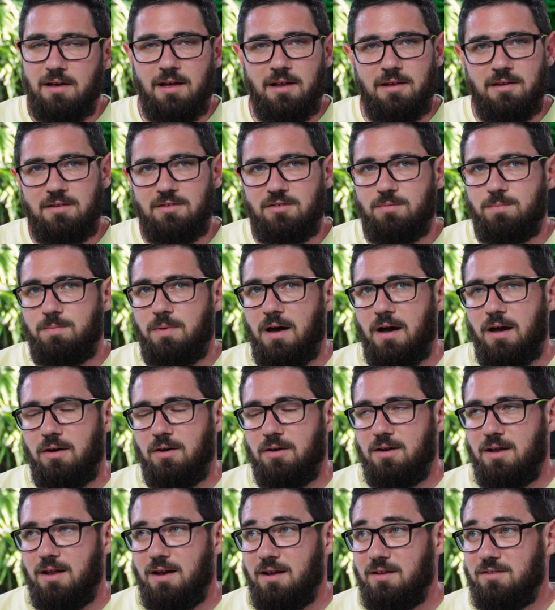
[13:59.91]
got
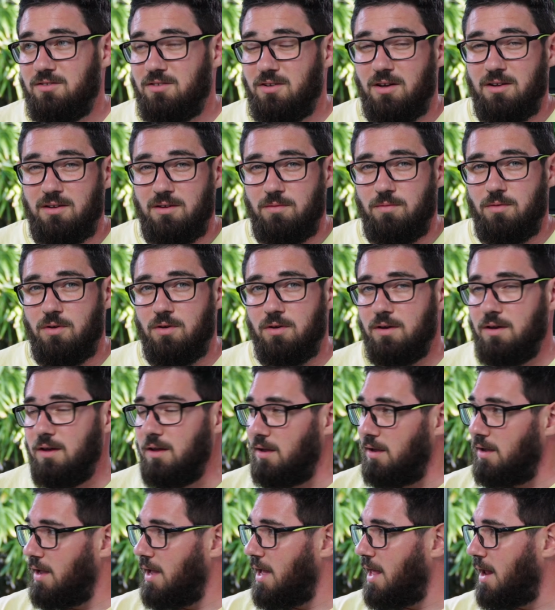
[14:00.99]
inspired and I started
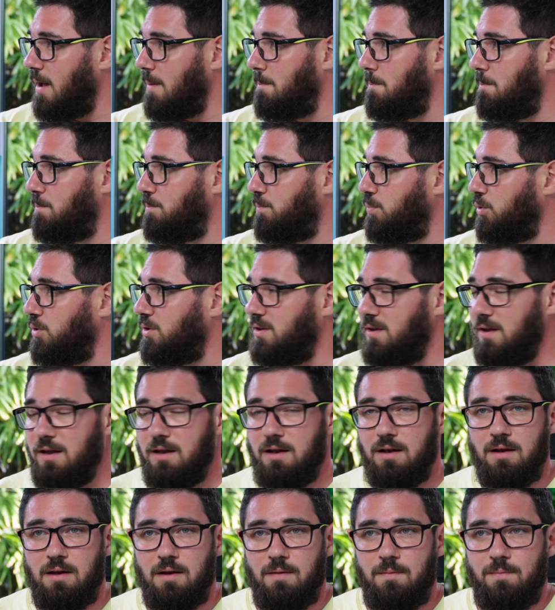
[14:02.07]
working, and I put
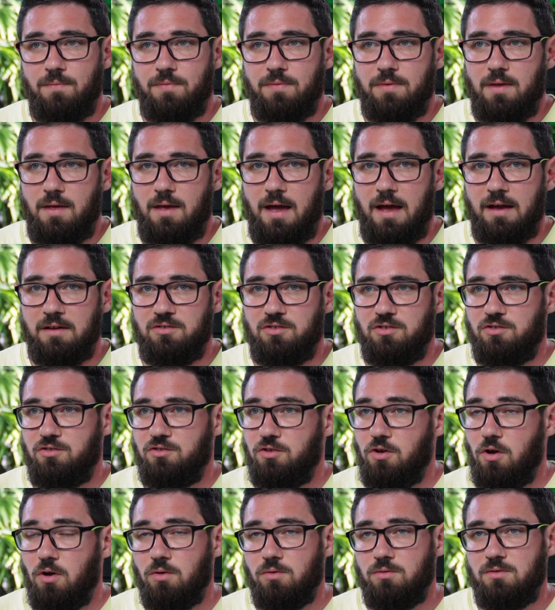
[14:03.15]
in extra
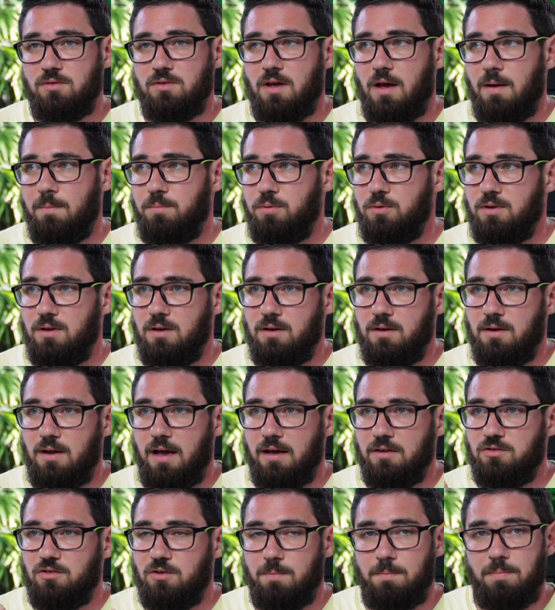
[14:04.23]
stones, I put in
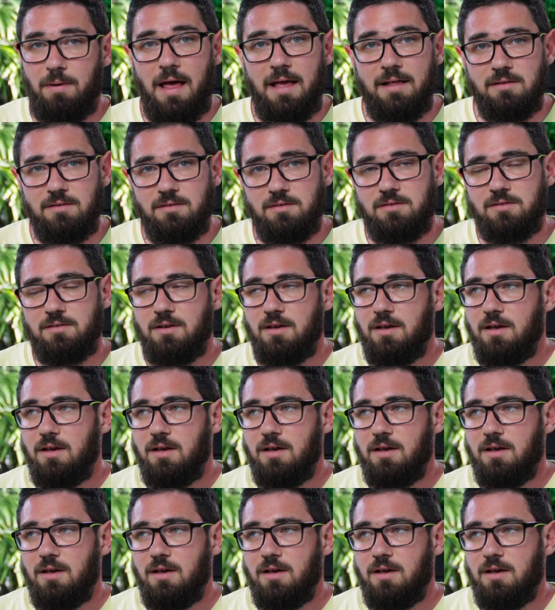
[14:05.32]
extra plants.